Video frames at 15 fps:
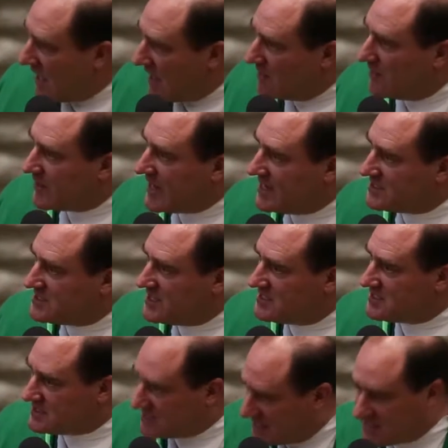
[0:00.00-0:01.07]
look at
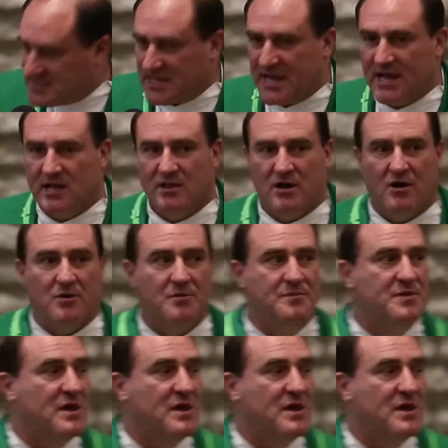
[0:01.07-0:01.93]
Jesus and I say hello.